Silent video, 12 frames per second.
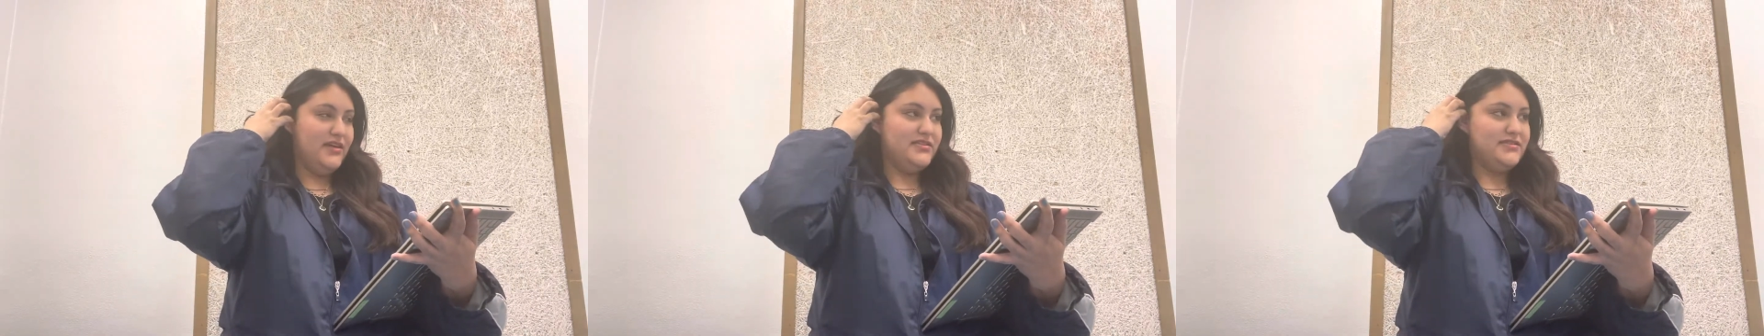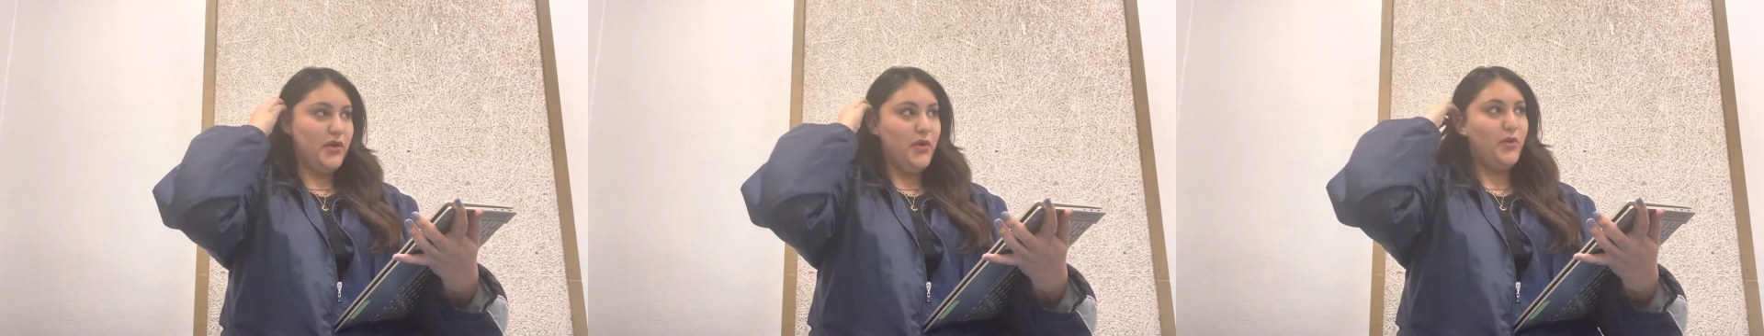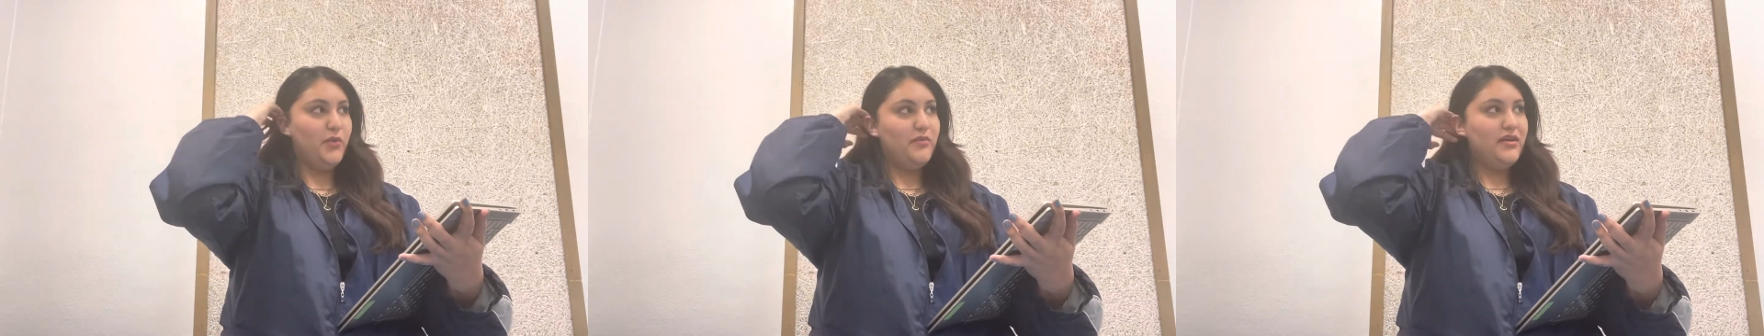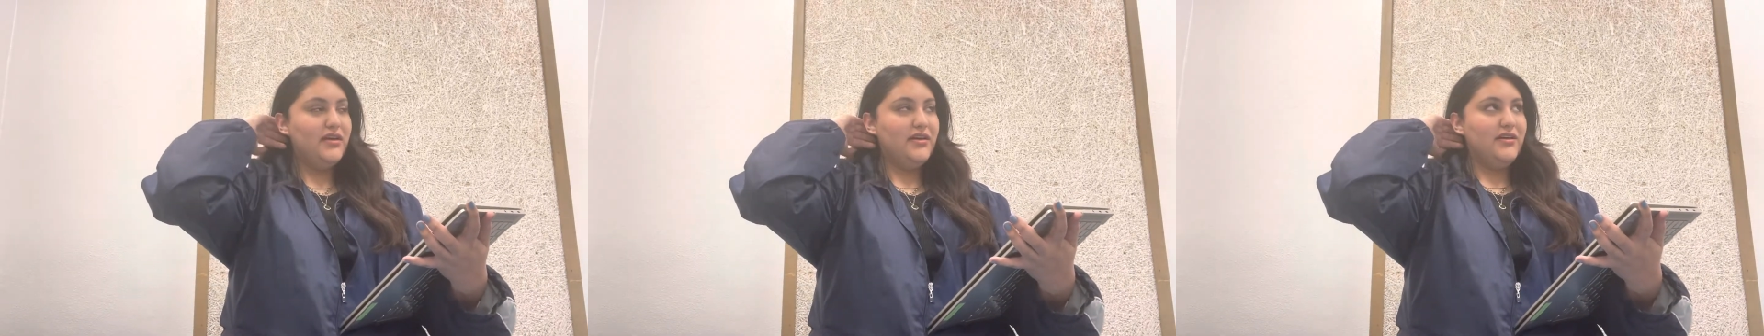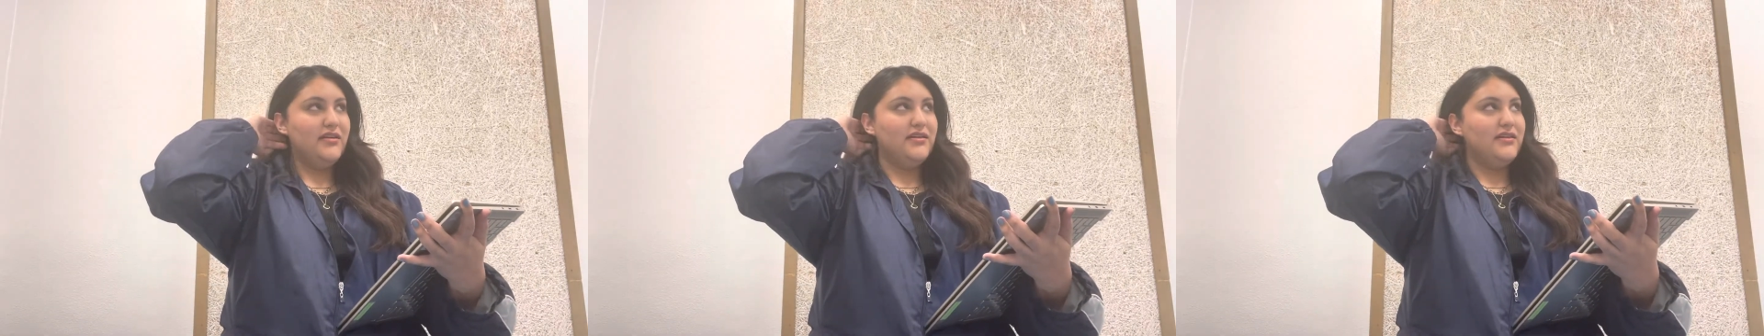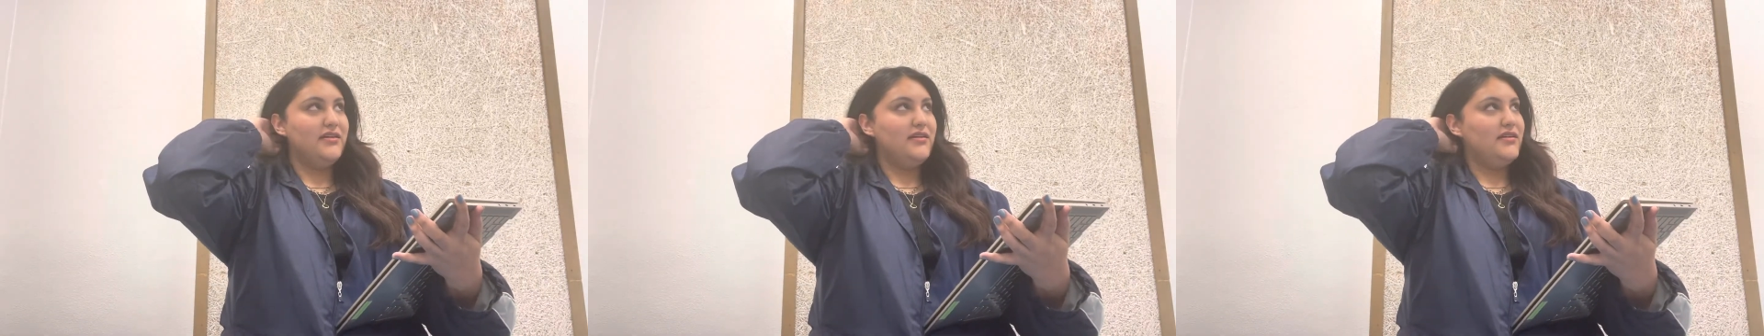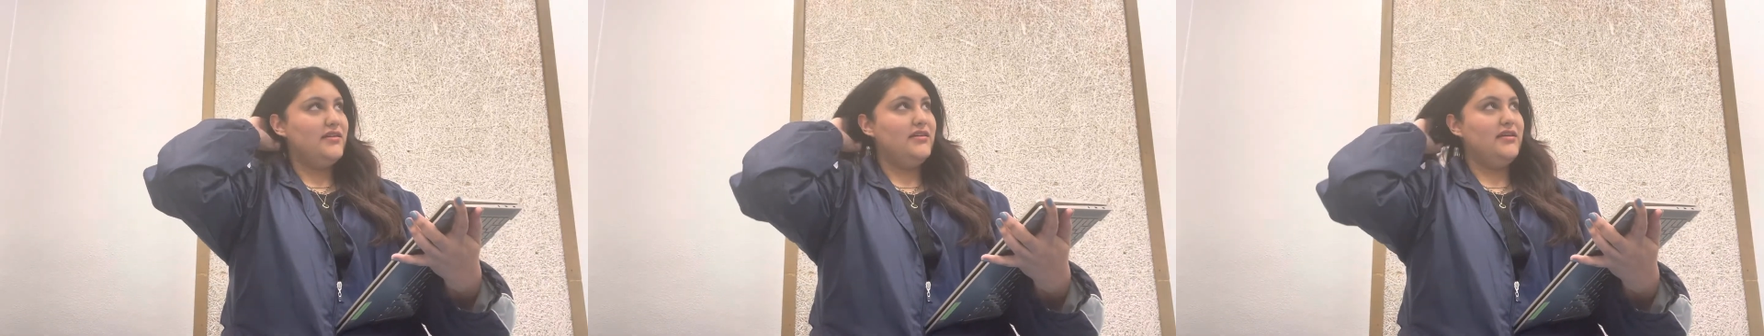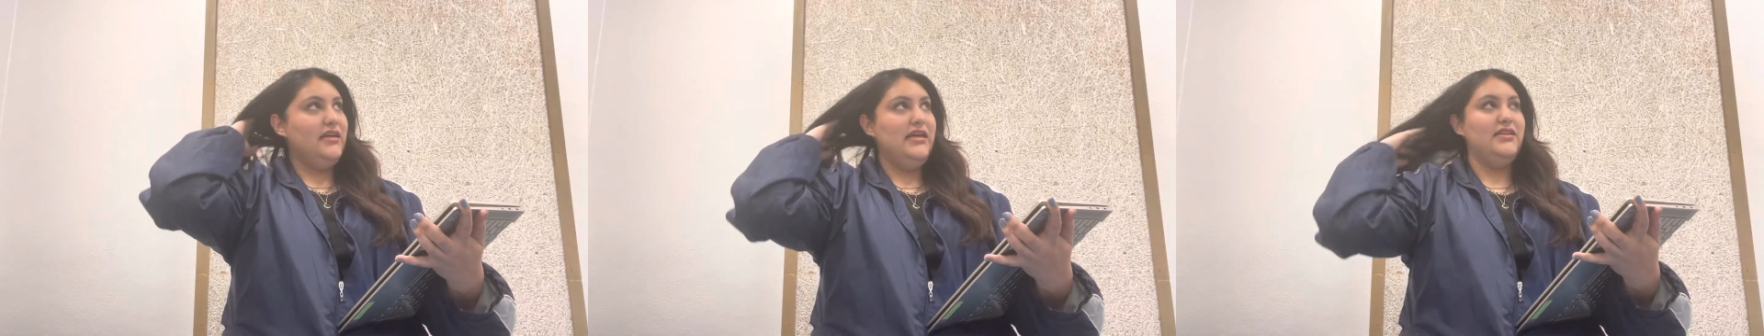So
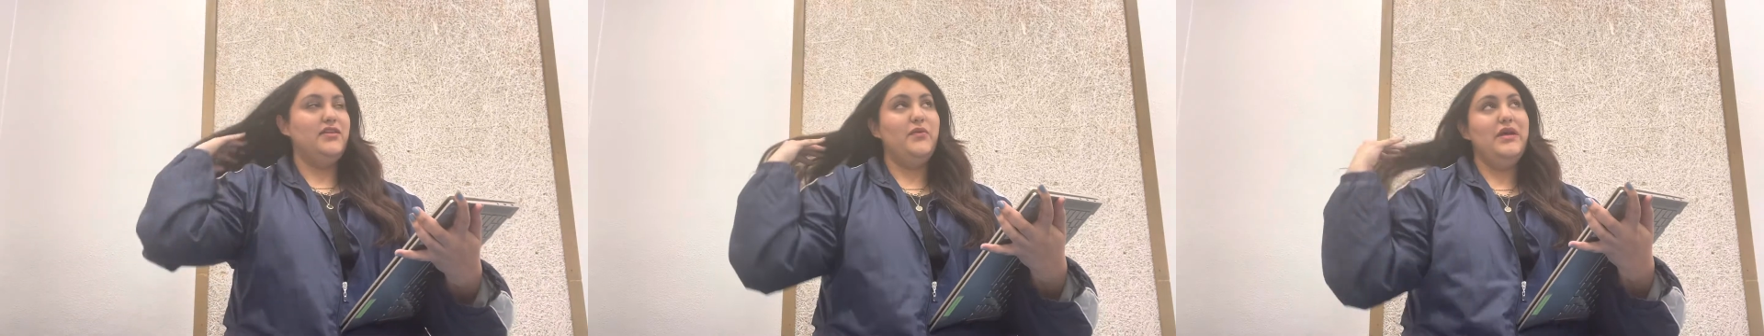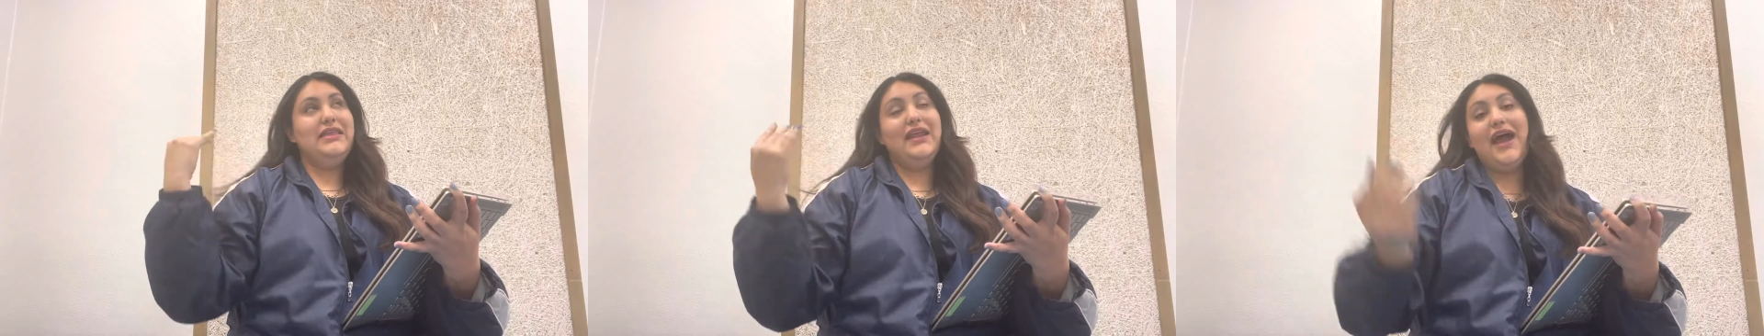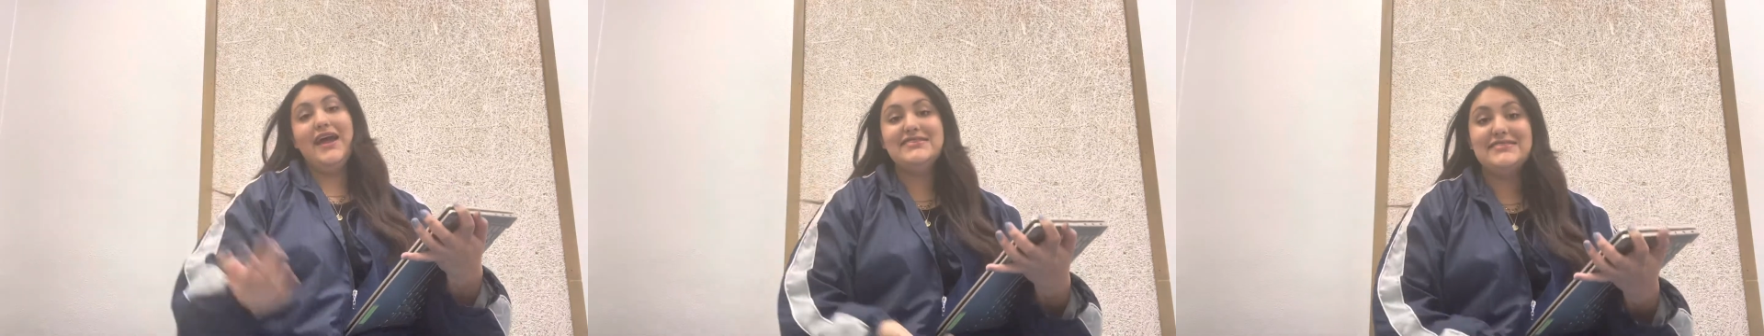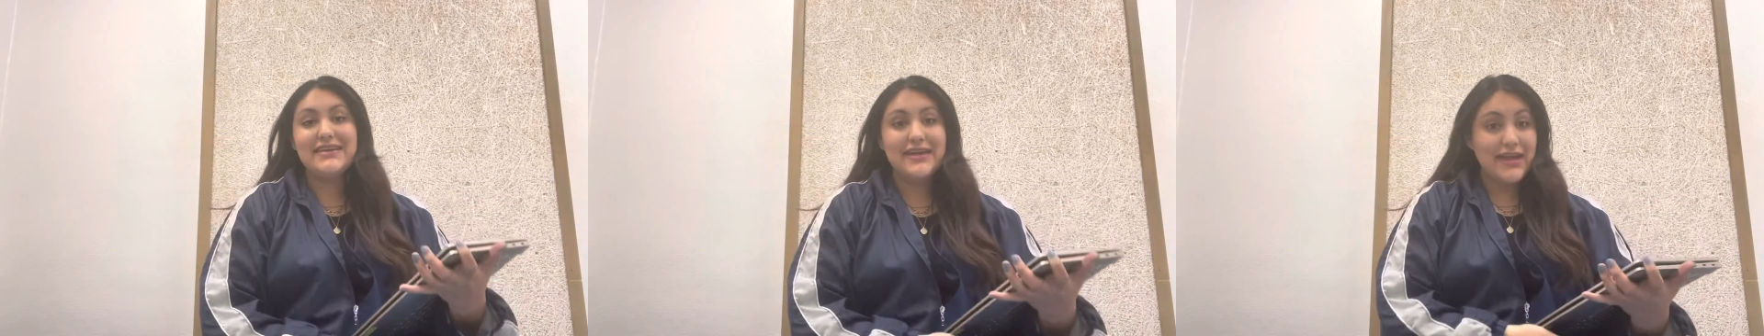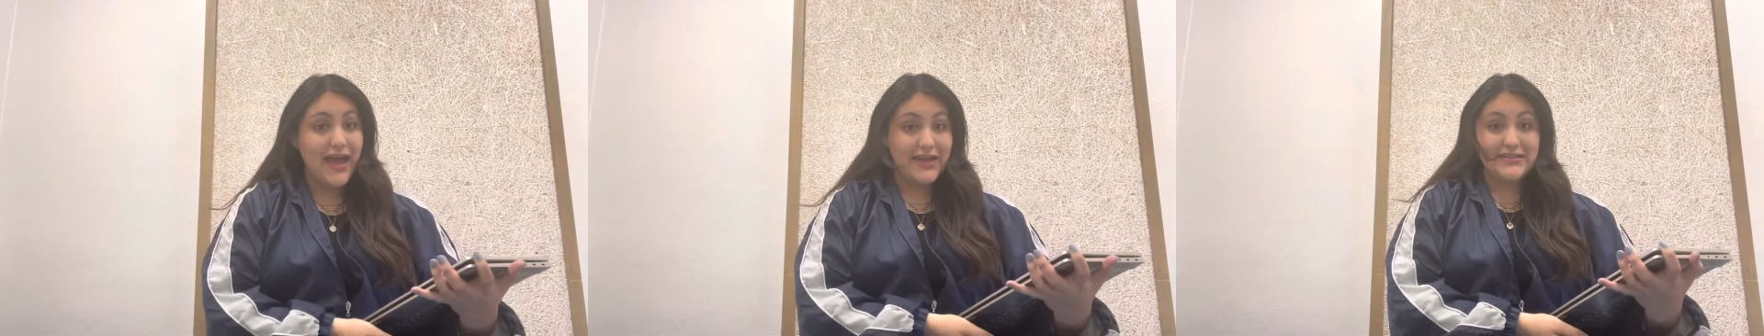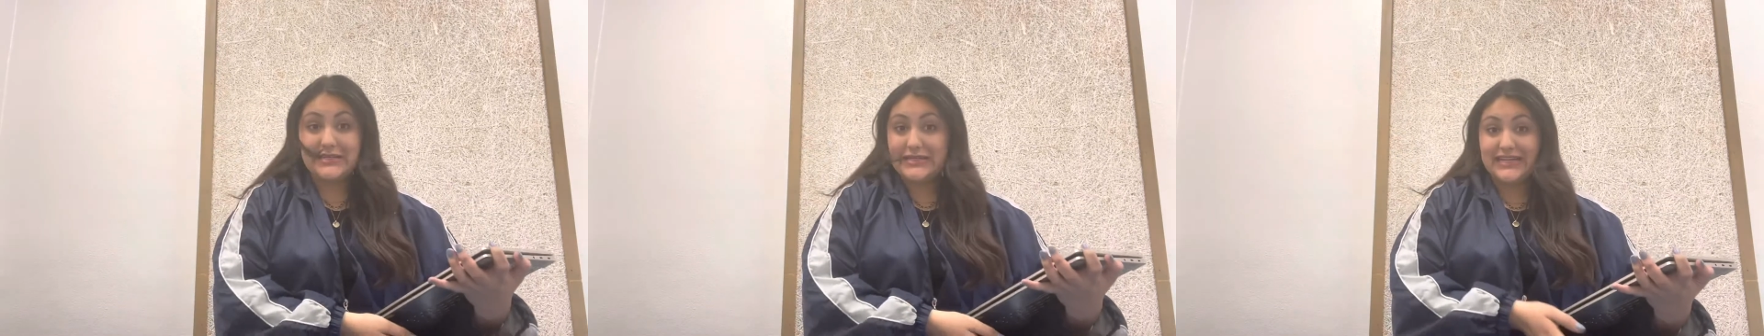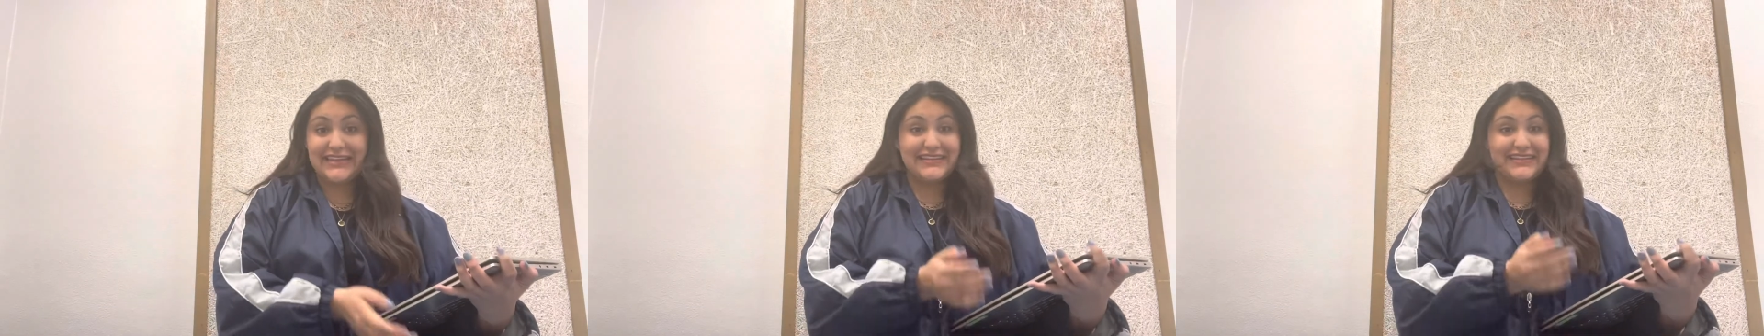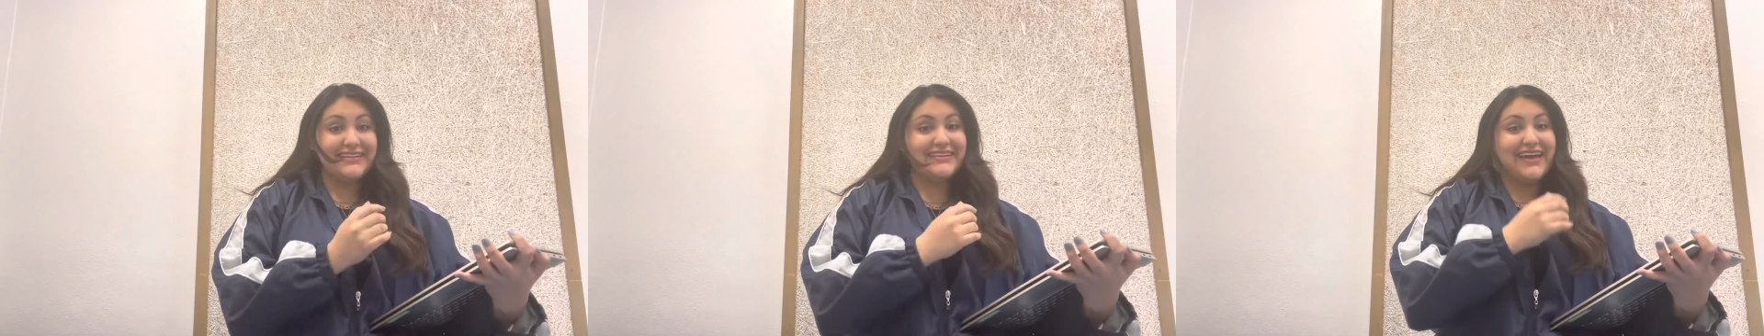the way that I sing it, I took it